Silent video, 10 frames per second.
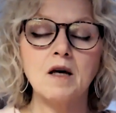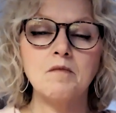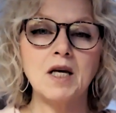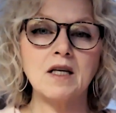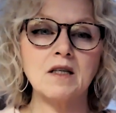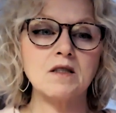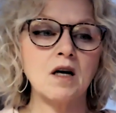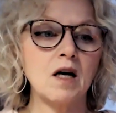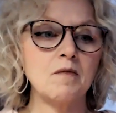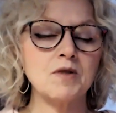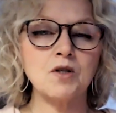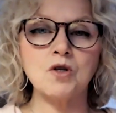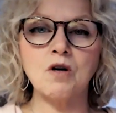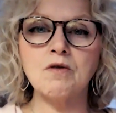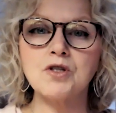making time to
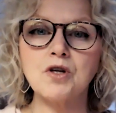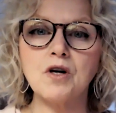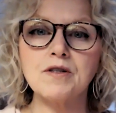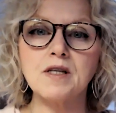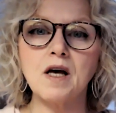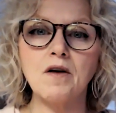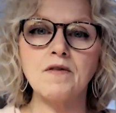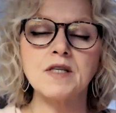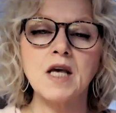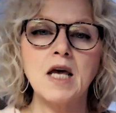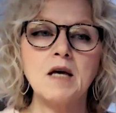nourish ourselves,